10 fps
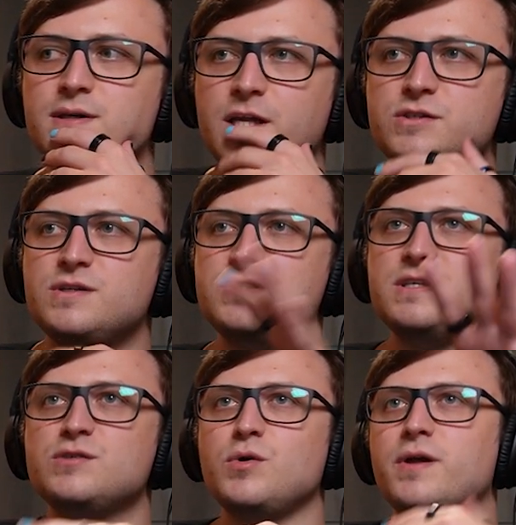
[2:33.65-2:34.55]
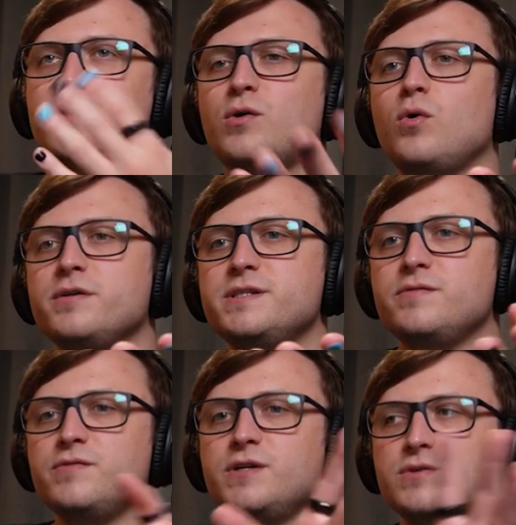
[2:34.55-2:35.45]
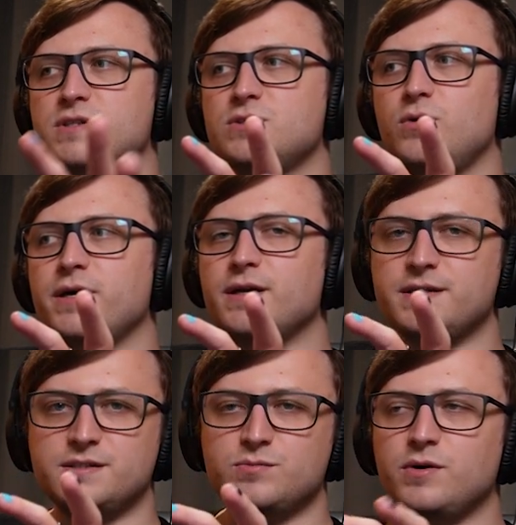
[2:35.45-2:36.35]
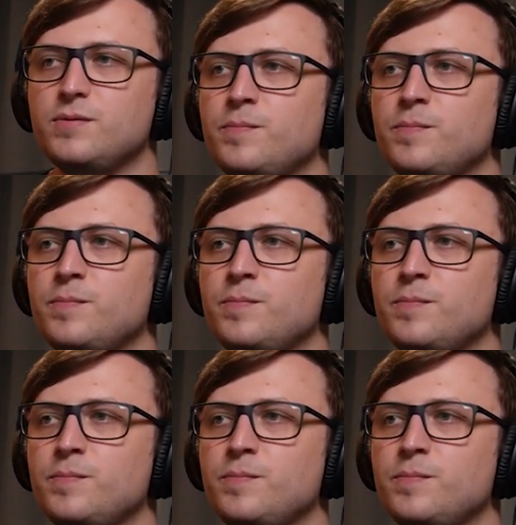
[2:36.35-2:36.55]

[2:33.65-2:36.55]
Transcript: And as you can see as well, like the quality of the videos is quite nice as well.